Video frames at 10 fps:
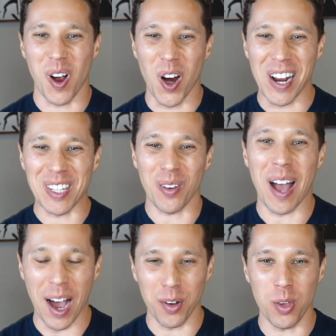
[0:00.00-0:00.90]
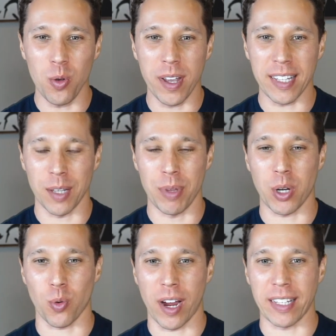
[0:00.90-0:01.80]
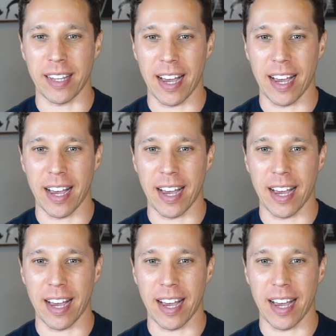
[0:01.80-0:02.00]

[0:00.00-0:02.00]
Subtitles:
All right, so how do you get something ranked